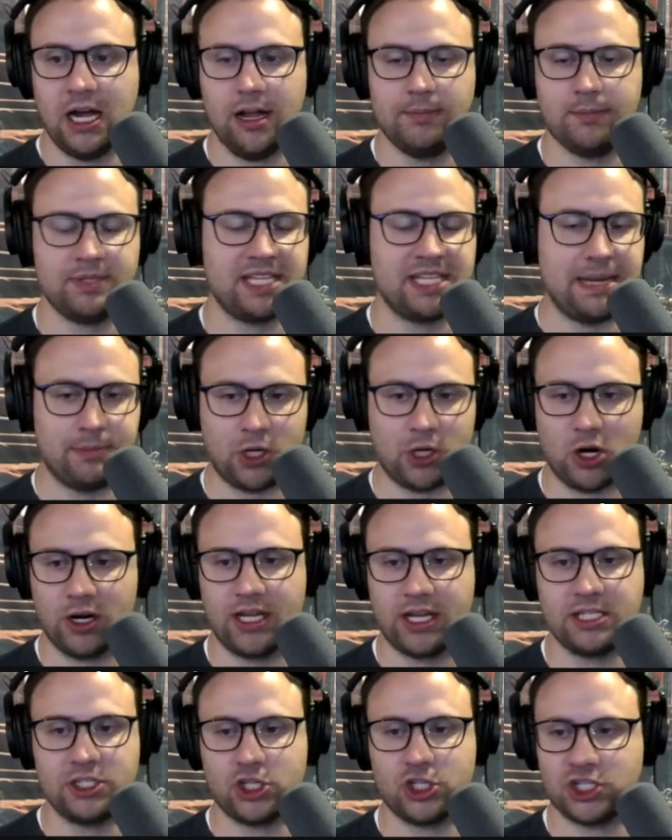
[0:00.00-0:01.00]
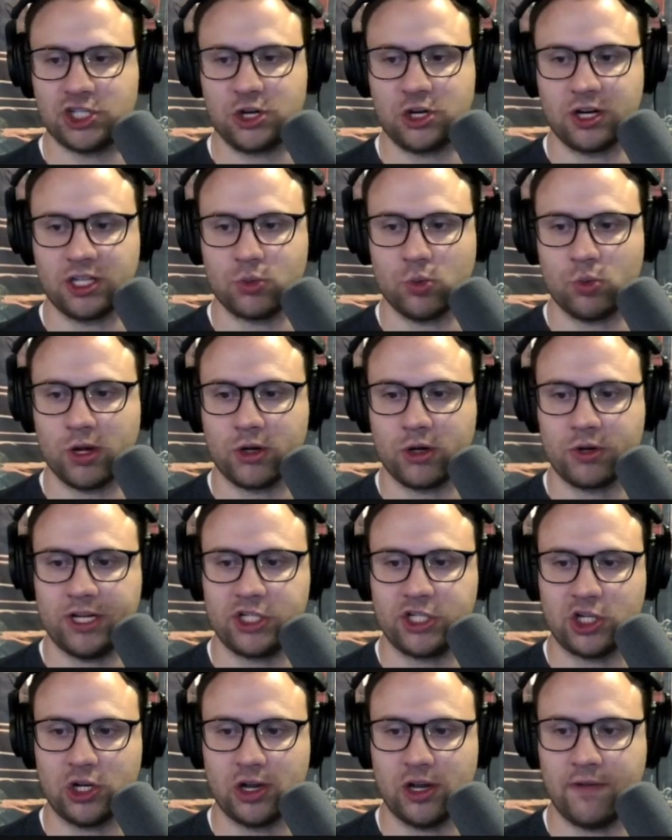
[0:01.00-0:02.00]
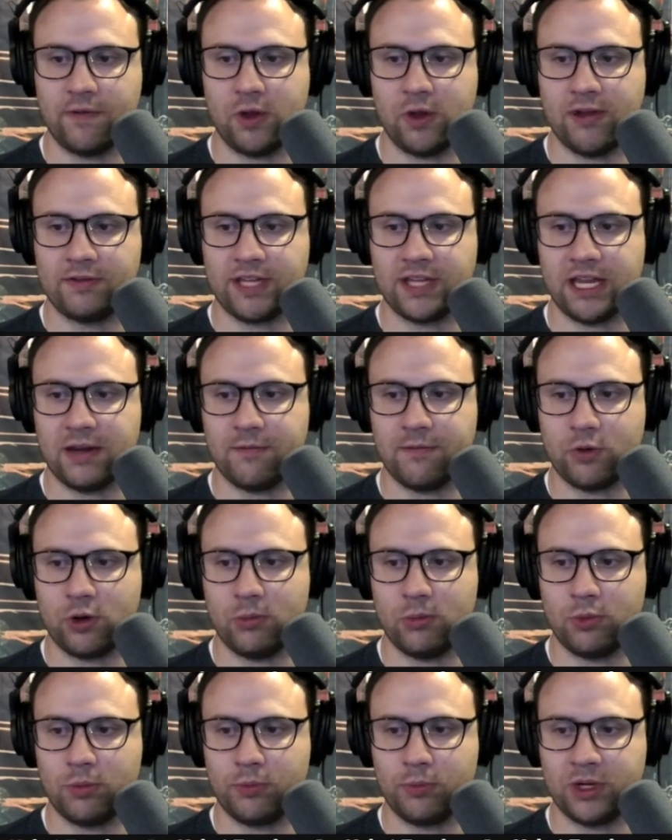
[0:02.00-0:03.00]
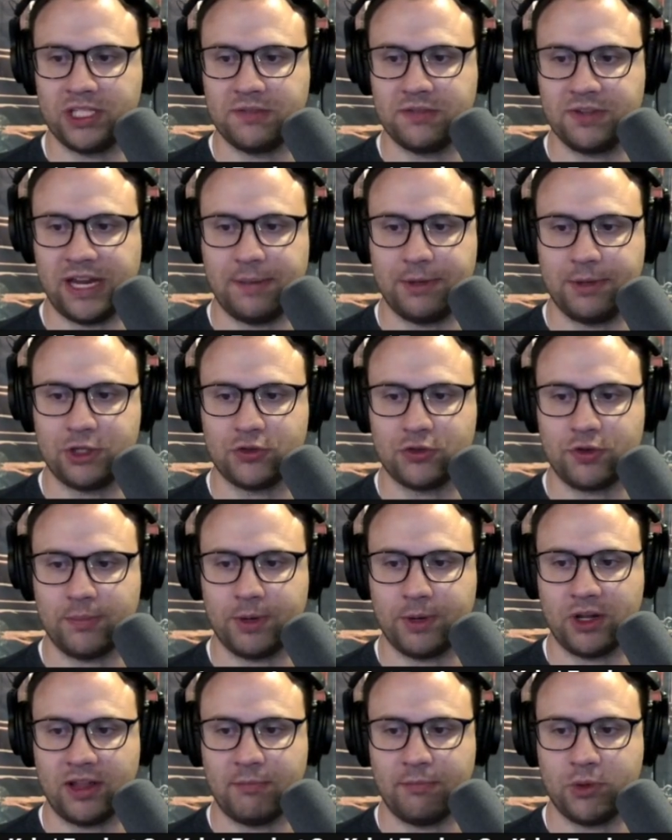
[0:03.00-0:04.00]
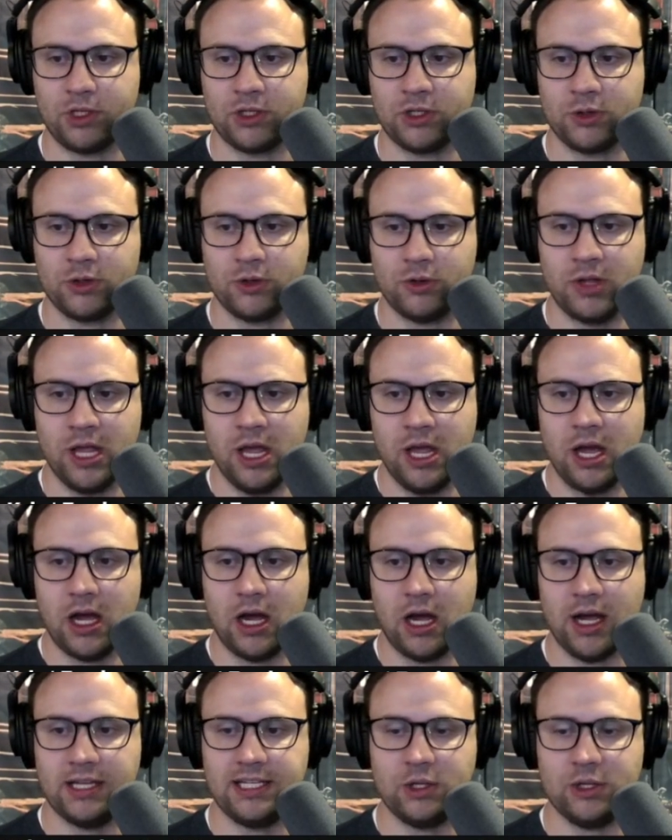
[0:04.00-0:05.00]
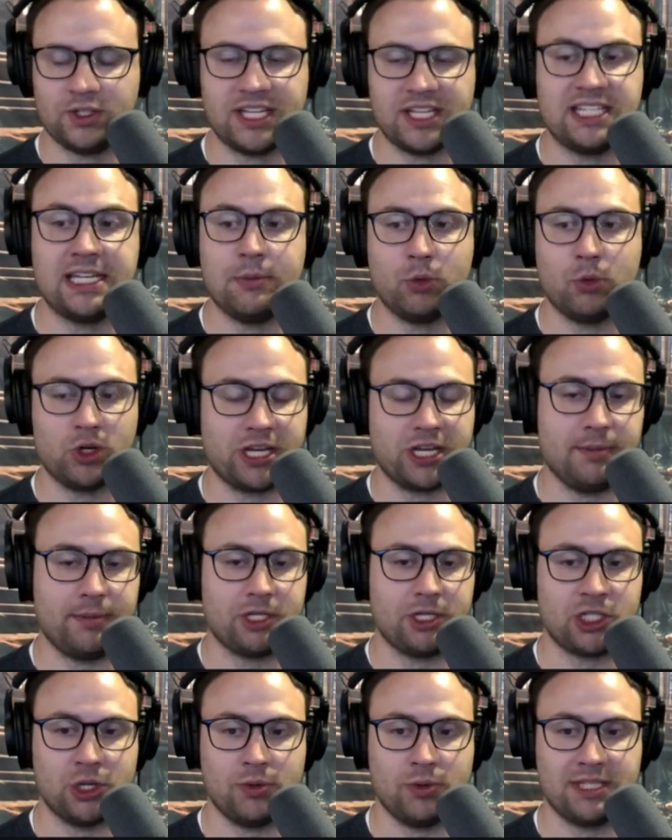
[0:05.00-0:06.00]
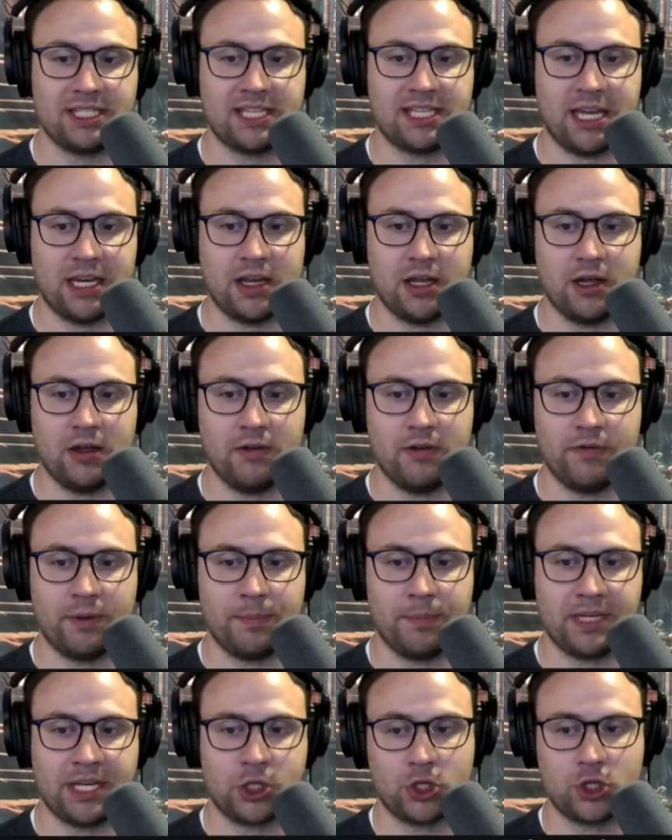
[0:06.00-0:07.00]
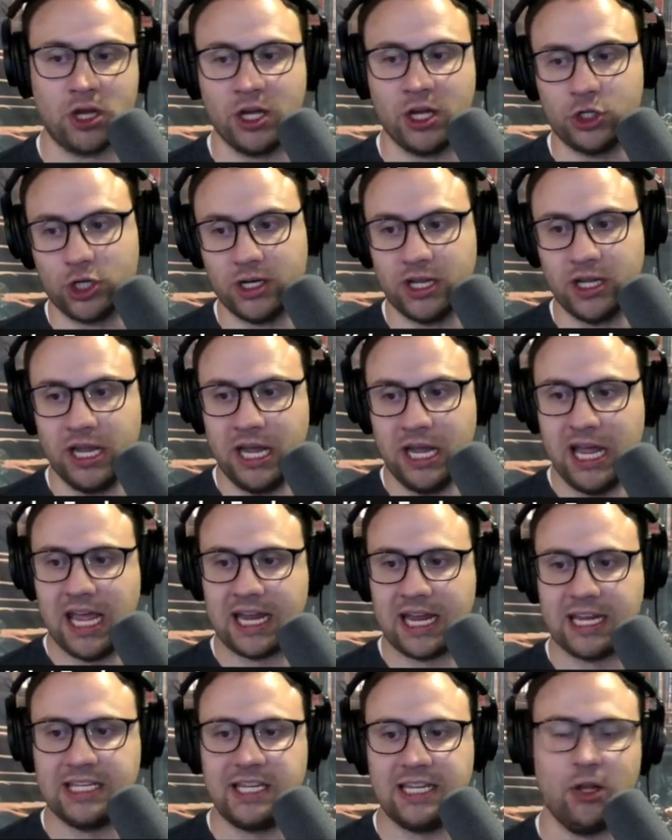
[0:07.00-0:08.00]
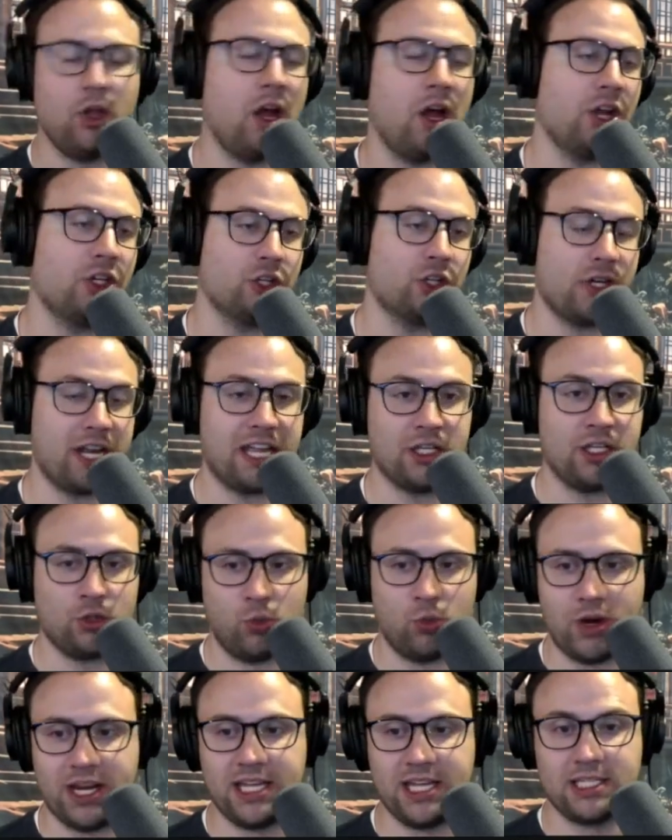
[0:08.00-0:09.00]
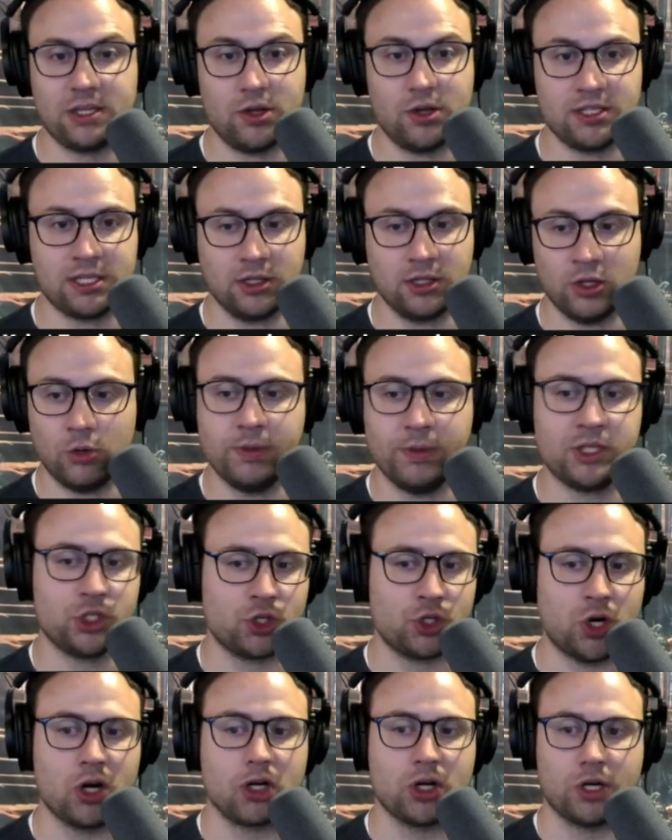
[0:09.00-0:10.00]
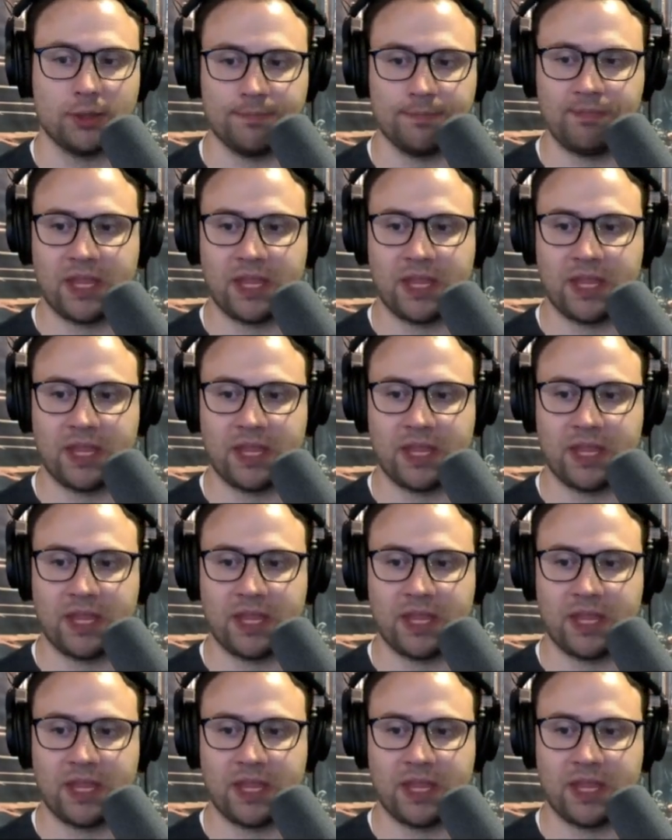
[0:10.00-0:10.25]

Same targets, just targets 1 creature. If you have taken 4 or more points of damage from your life point total, deal 60 more damage. So instead of a potential 100, it can deal 120. So it's a little bit stronger.